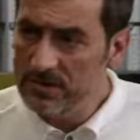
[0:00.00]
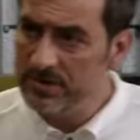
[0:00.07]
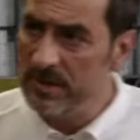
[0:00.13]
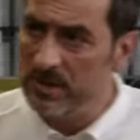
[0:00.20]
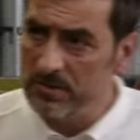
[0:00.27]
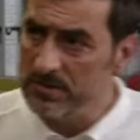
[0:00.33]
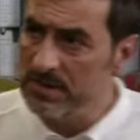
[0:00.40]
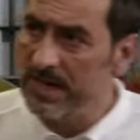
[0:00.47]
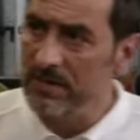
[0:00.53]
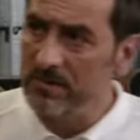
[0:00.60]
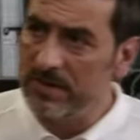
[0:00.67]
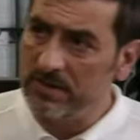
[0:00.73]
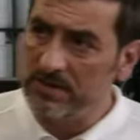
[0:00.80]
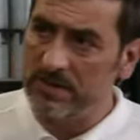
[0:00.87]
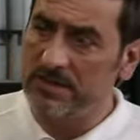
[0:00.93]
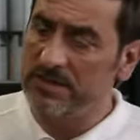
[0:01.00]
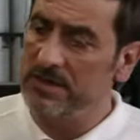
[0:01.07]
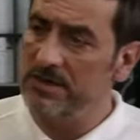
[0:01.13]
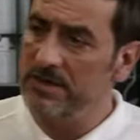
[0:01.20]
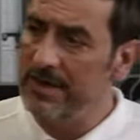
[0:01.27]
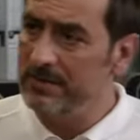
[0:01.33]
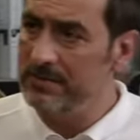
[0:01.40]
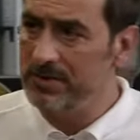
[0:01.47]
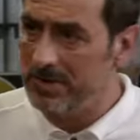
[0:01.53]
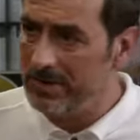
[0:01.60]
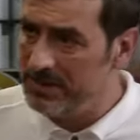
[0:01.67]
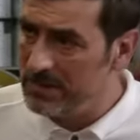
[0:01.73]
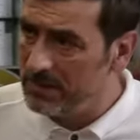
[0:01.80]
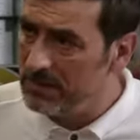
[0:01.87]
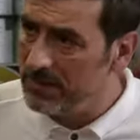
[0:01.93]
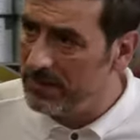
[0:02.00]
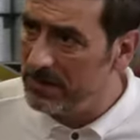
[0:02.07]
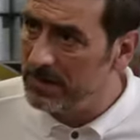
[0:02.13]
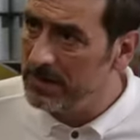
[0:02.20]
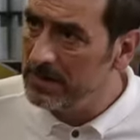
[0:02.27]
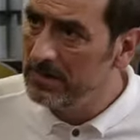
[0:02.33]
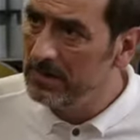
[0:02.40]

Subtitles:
still upset because I turned down Johnny's offer, are you?